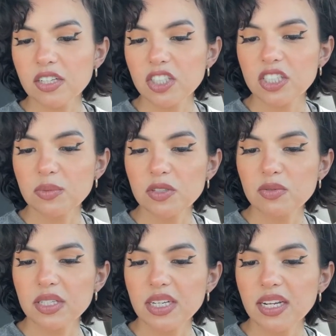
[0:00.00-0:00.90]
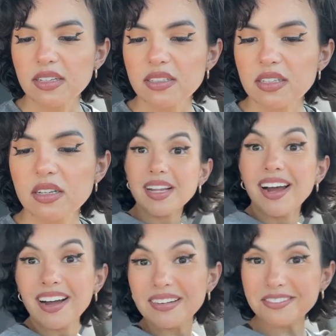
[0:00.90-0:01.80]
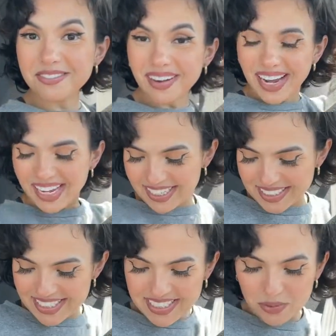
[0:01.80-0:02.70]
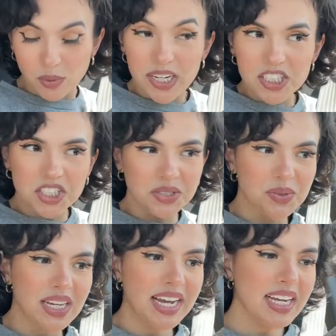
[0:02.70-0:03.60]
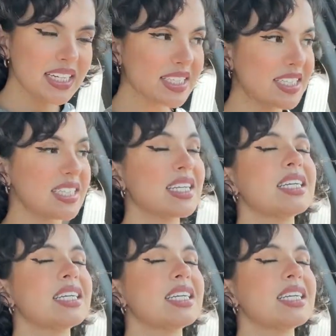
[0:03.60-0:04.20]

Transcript: It smells really nice. All right, where to next?